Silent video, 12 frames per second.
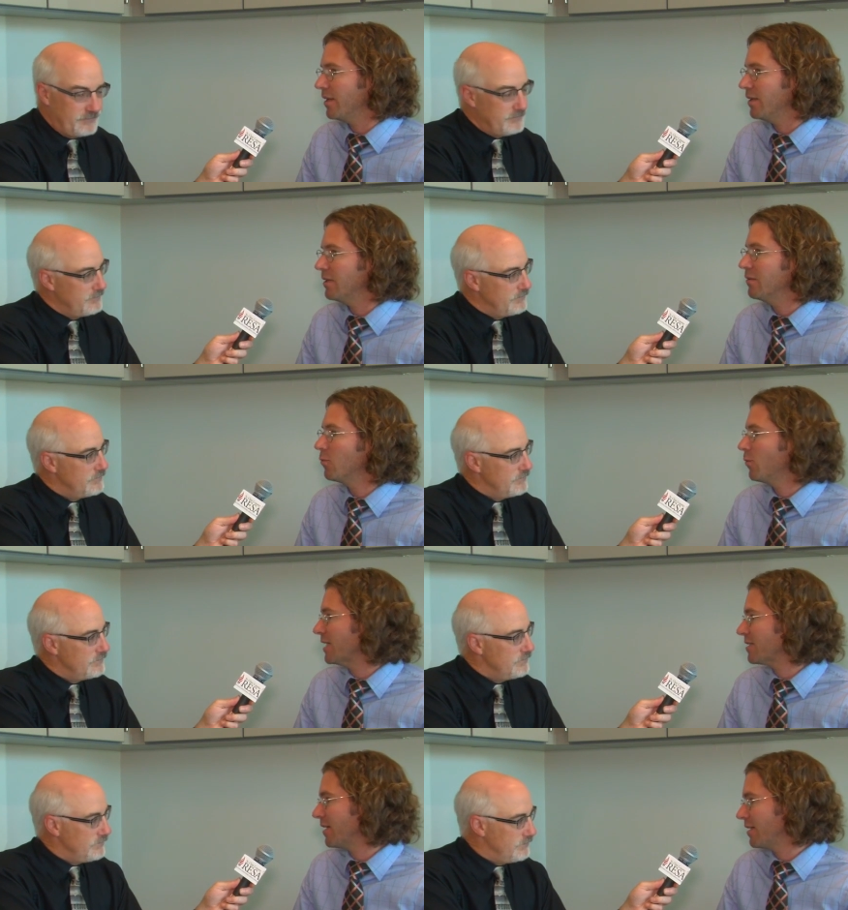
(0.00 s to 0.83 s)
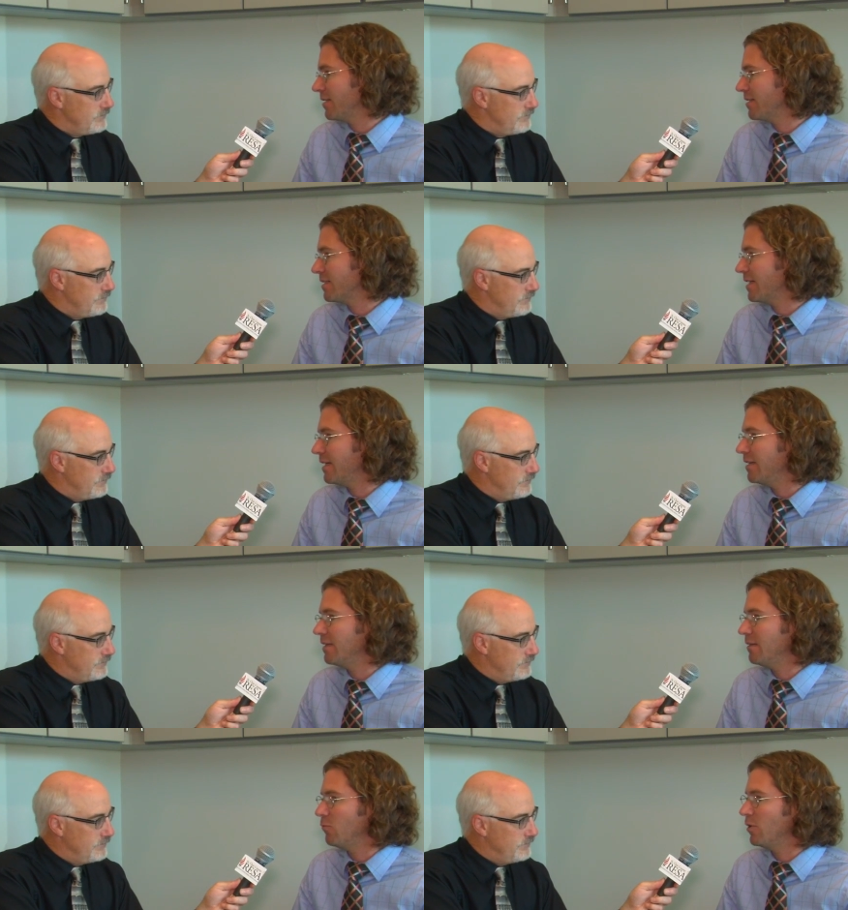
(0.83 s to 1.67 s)
Speaker 1: the west side of the state,
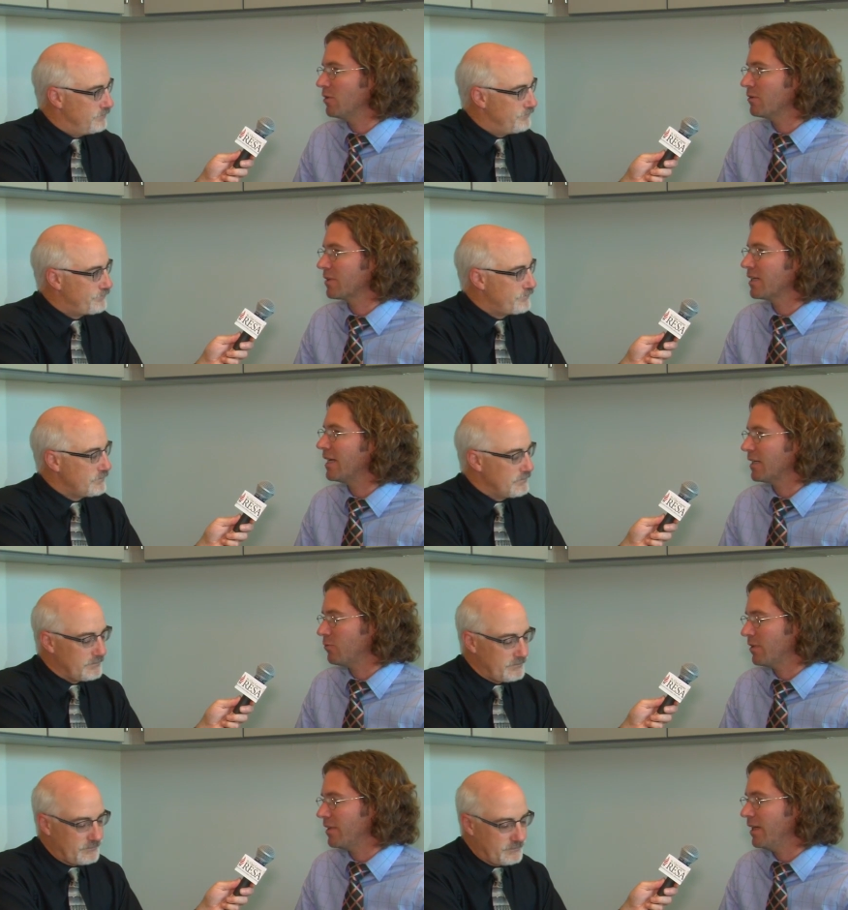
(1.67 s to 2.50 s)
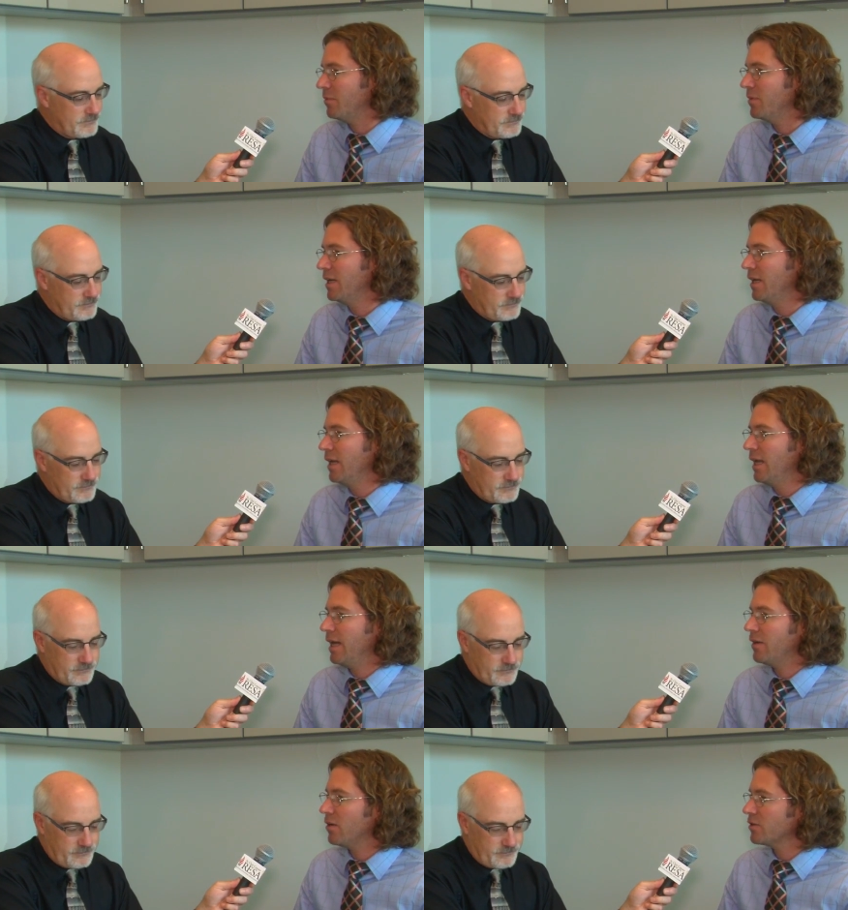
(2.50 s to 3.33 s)
and we'll connect with them.
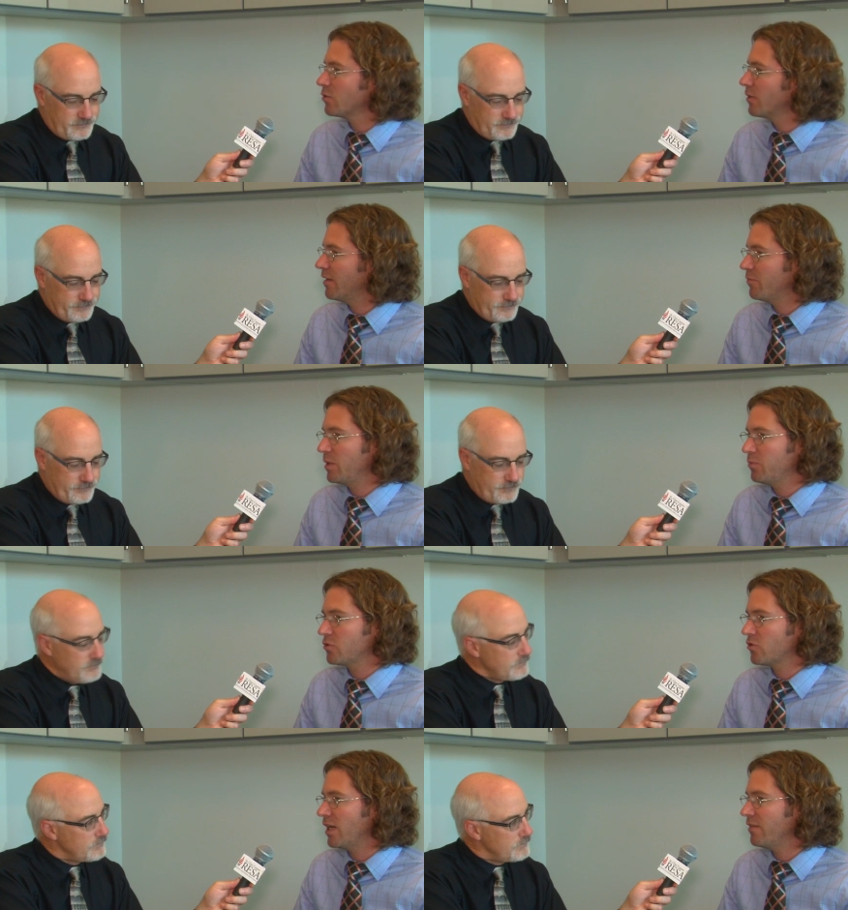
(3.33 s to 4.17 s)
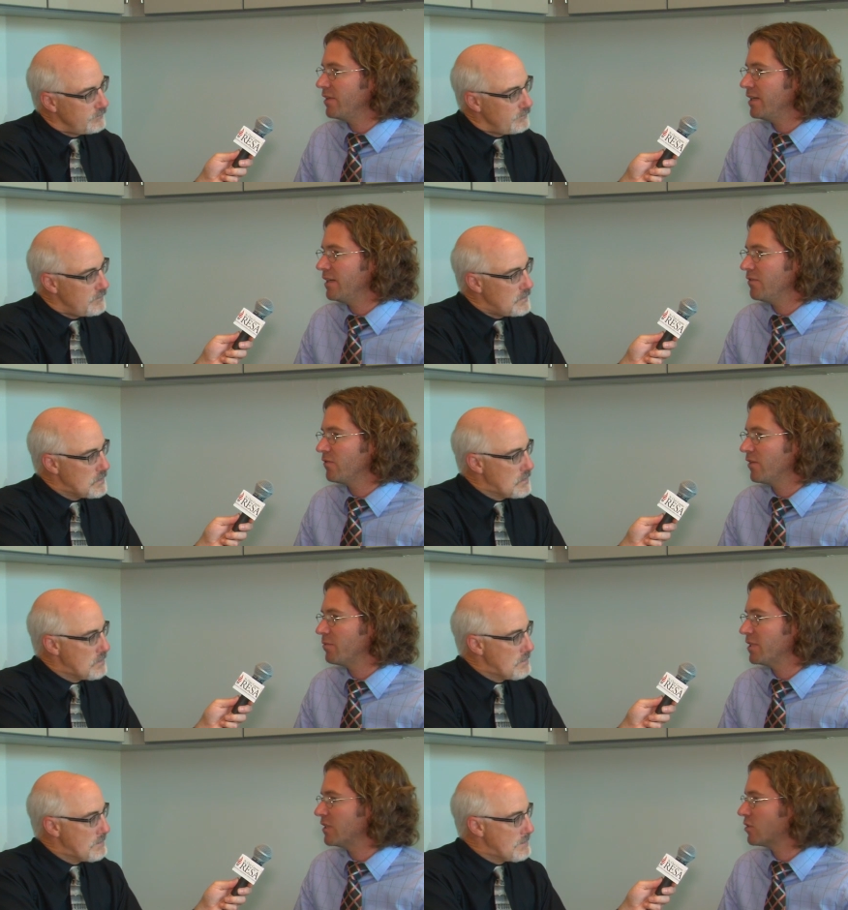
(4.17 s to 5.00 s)
And also, we have people driving in
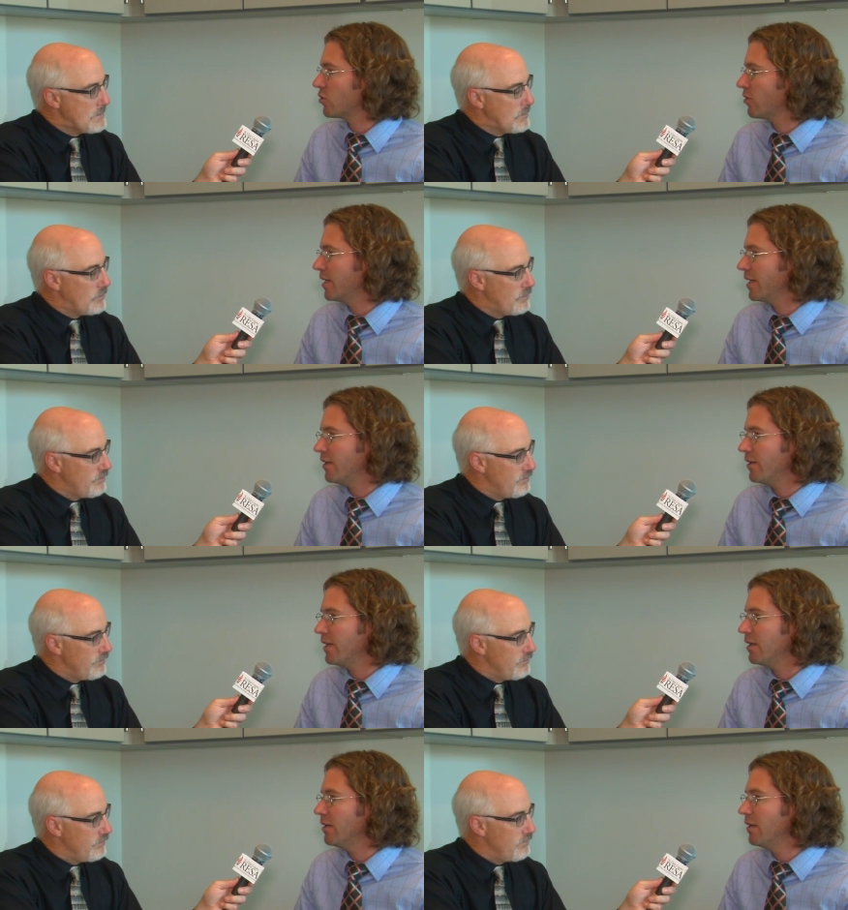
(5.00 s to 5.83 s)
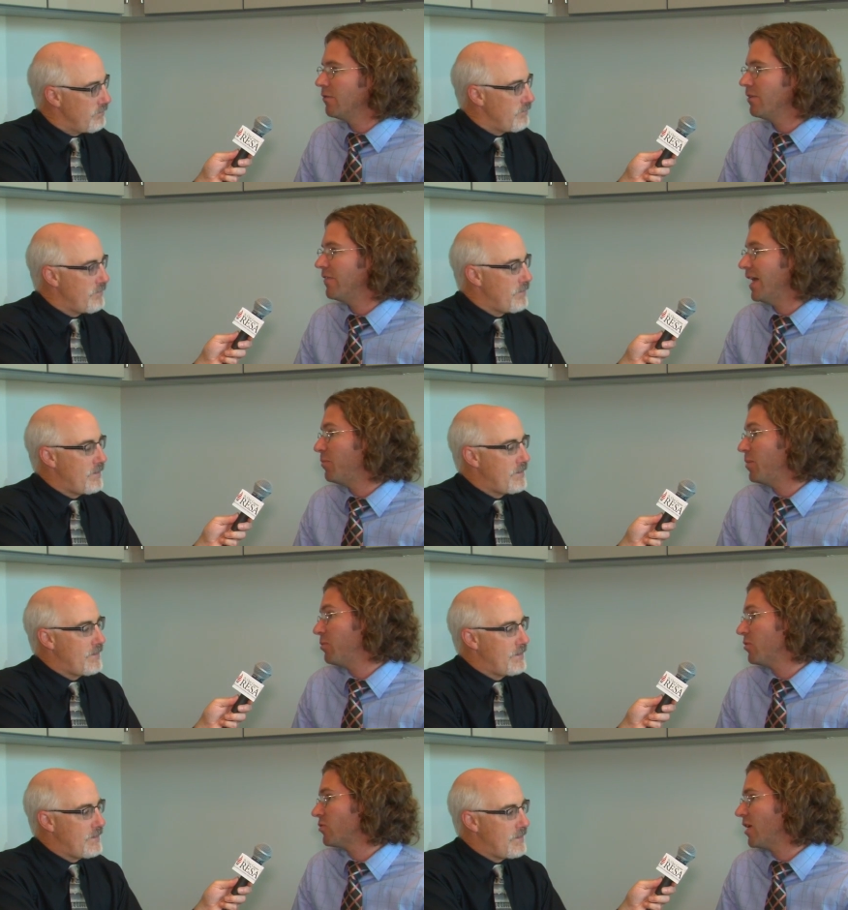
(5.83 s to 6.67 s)
from the Detroit area. We've had
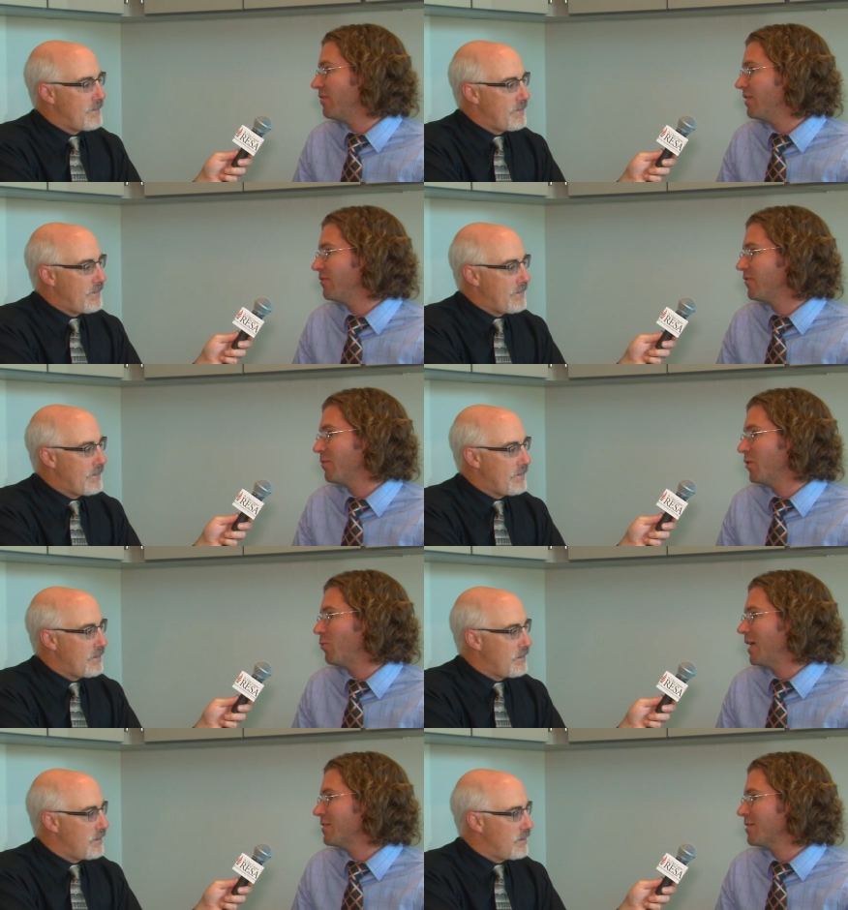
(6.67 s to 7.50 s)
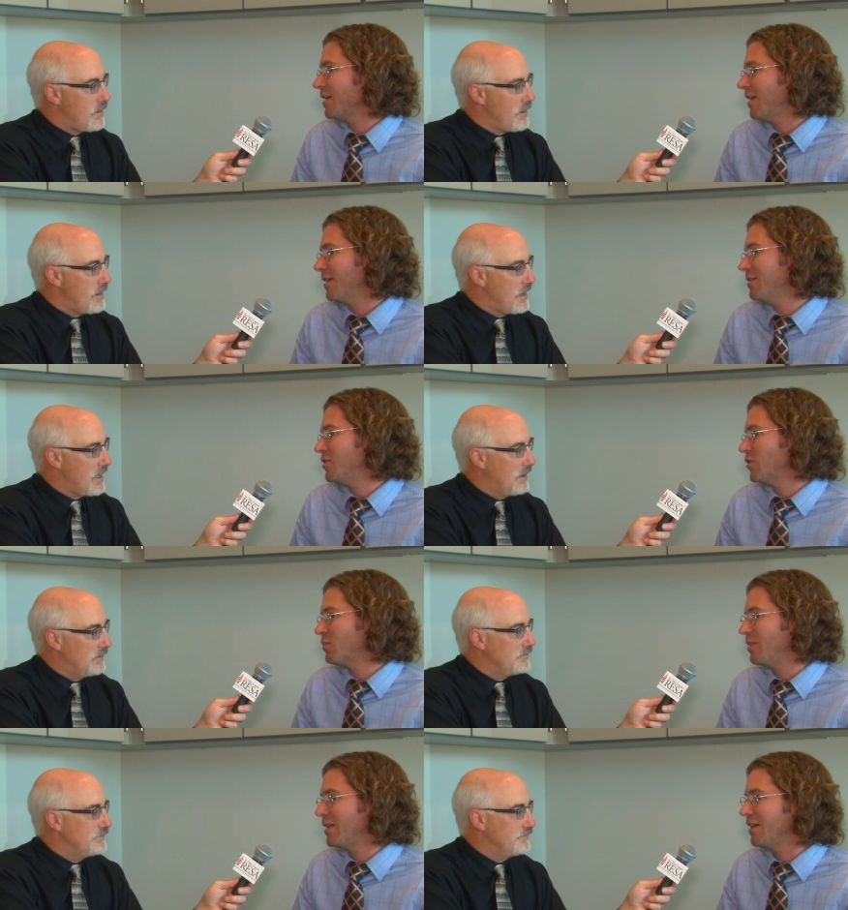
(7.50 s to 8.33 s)
people drive in from the west side
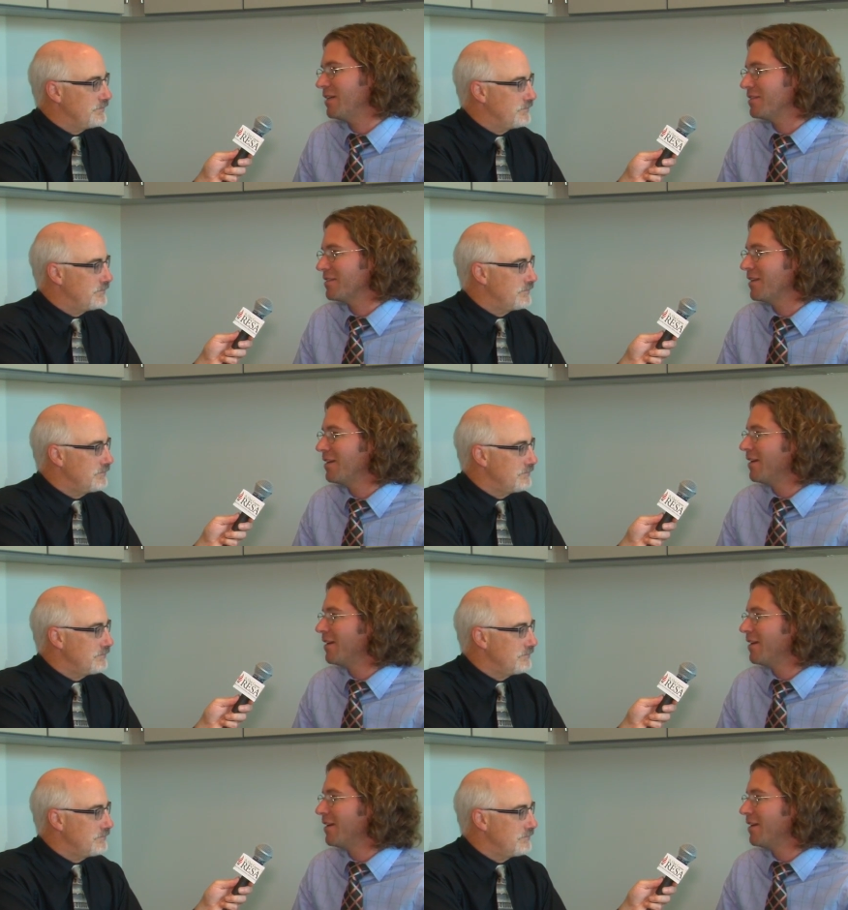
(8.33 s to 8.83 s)
just because